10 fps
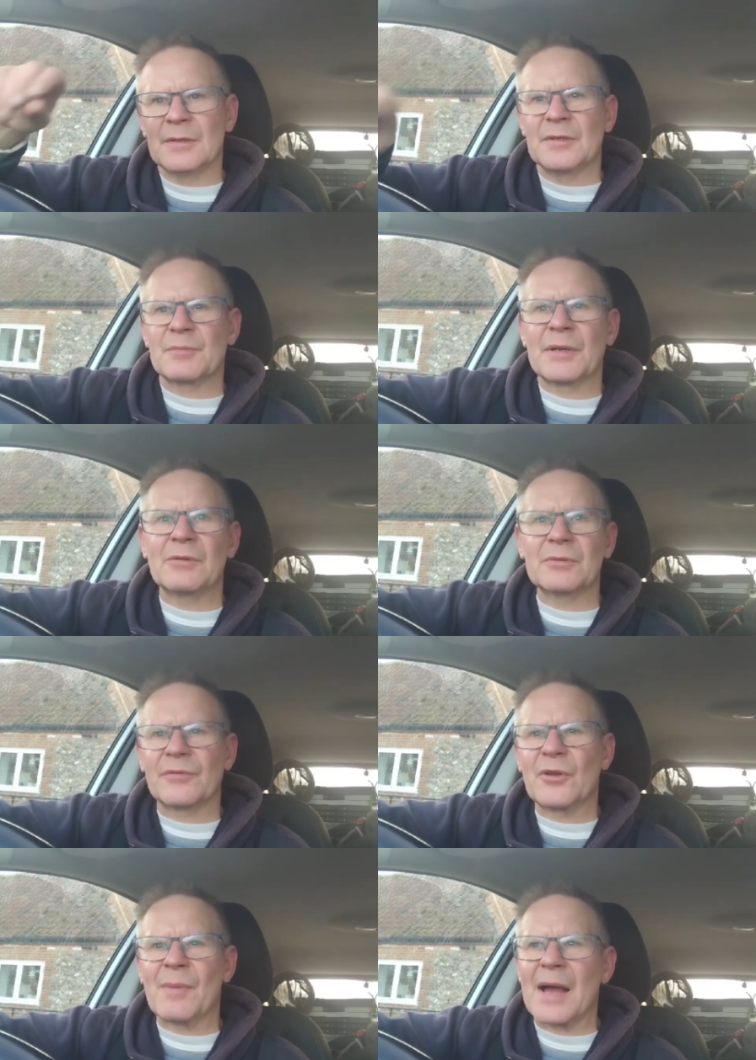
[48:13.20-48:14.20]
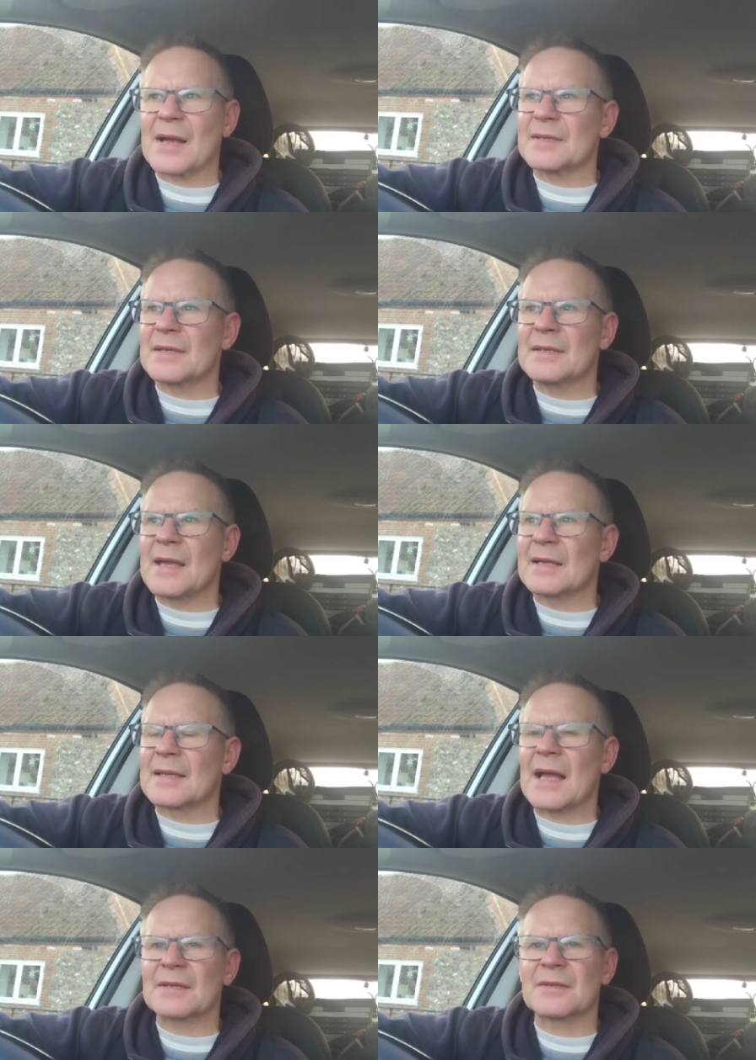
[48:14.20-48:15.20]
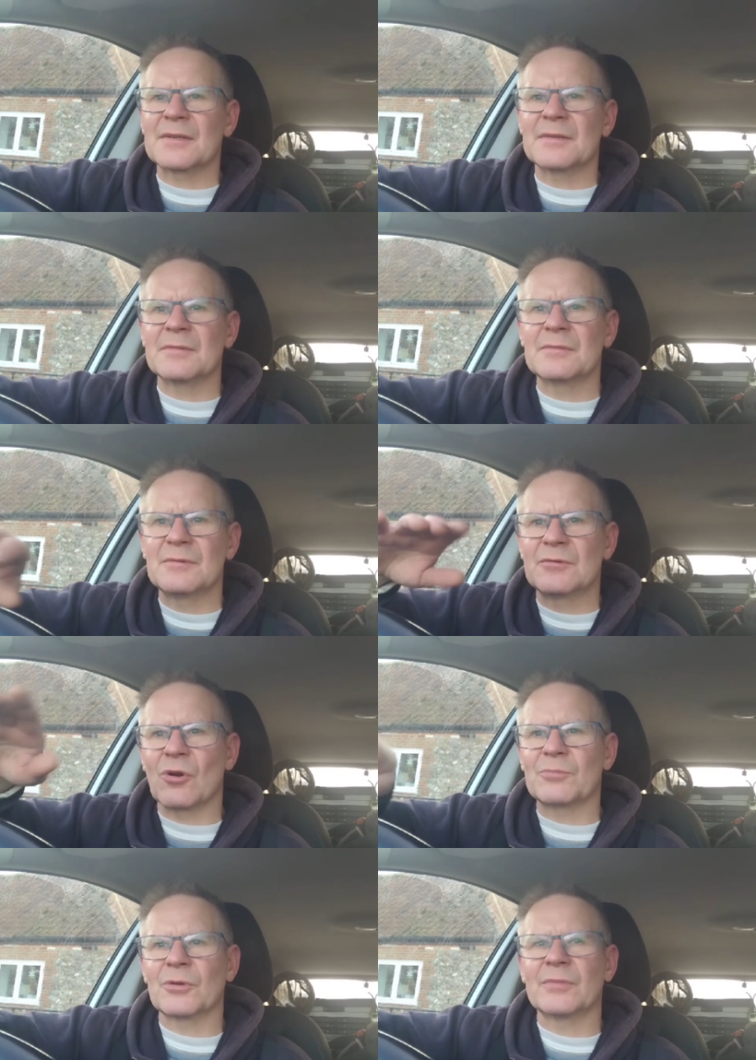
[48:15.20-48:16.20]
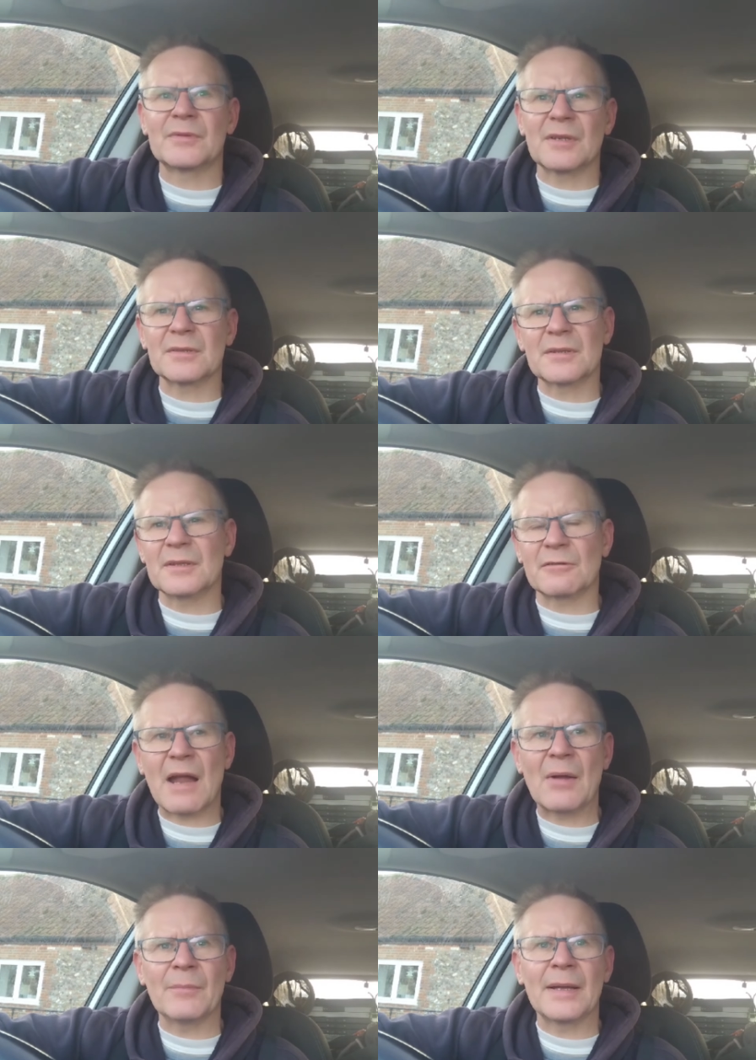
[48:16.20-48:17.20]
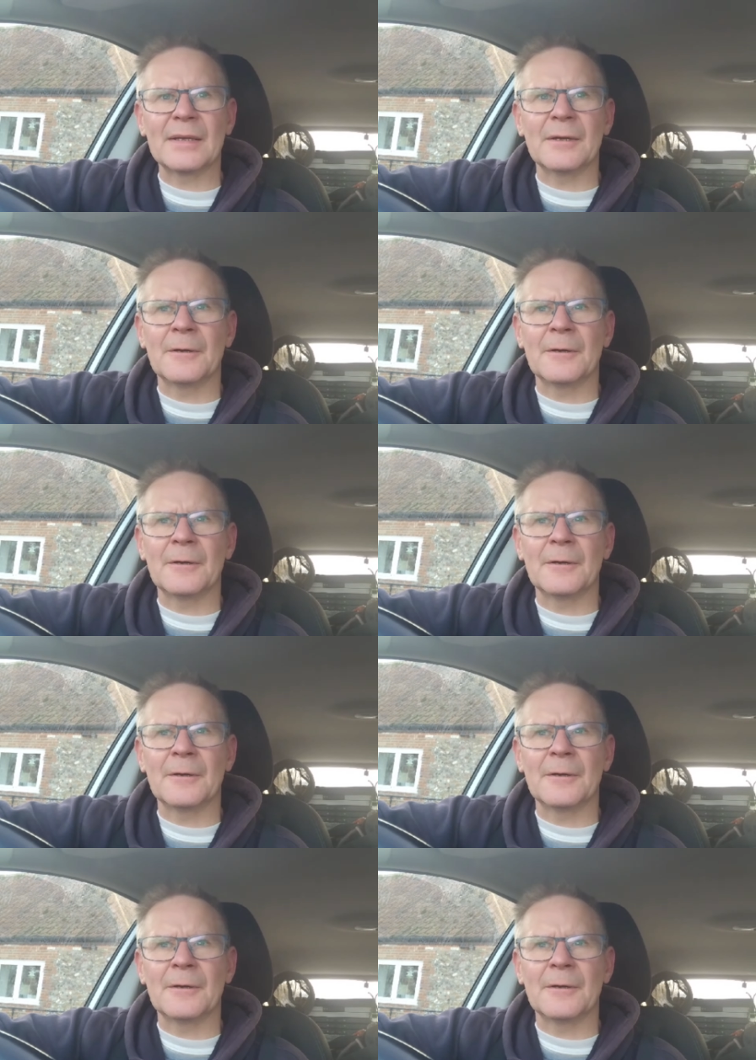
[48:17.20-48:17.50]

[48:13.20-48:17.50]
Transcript: sprinkled a few maggots in there and casters and topped it off with dusting a ground bait.